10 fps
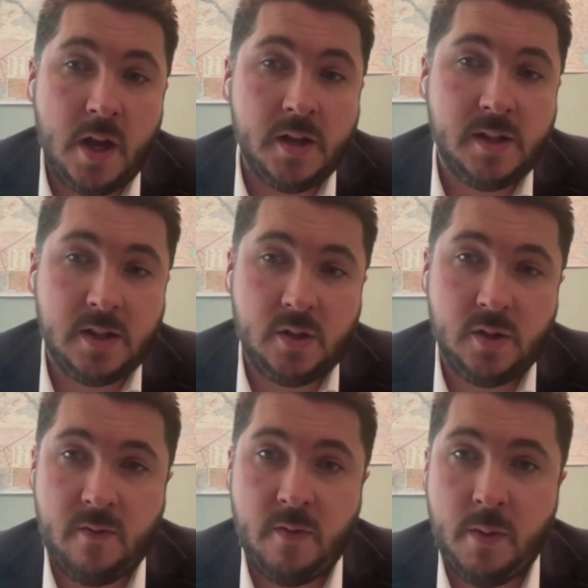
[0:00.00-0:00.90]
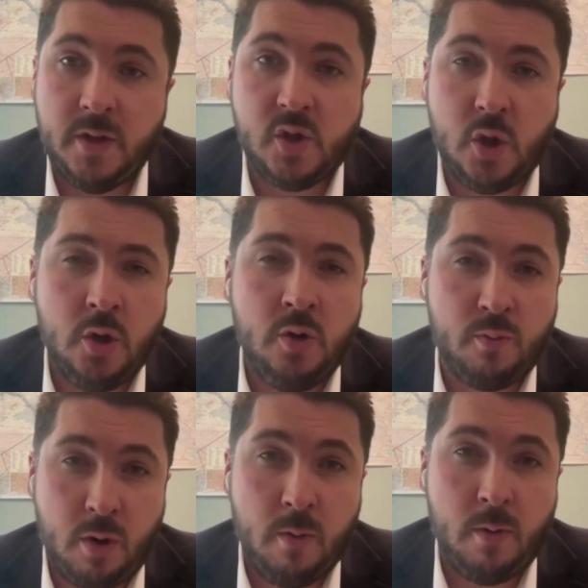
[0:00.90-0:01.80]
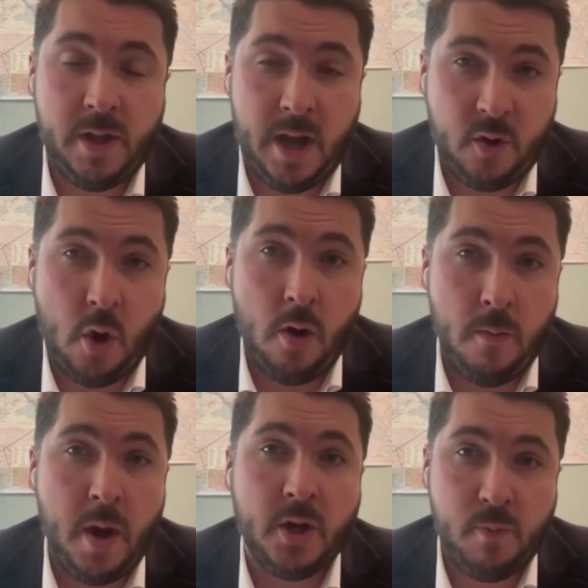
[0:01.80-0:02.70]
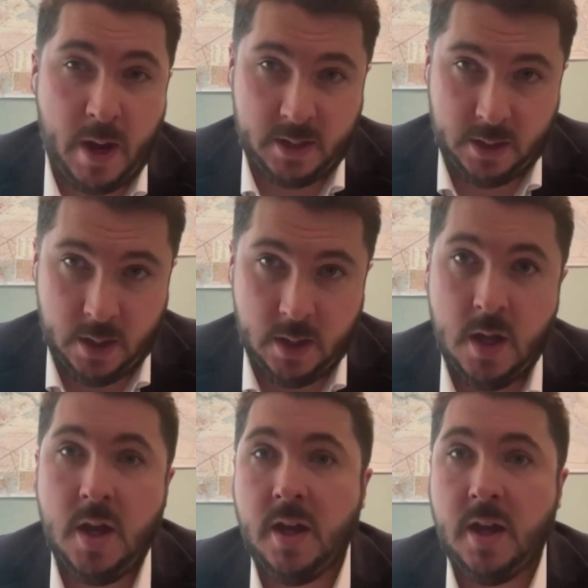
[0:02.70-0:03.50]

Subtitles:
the last 6 to 7 months couldn't probably have gone much better,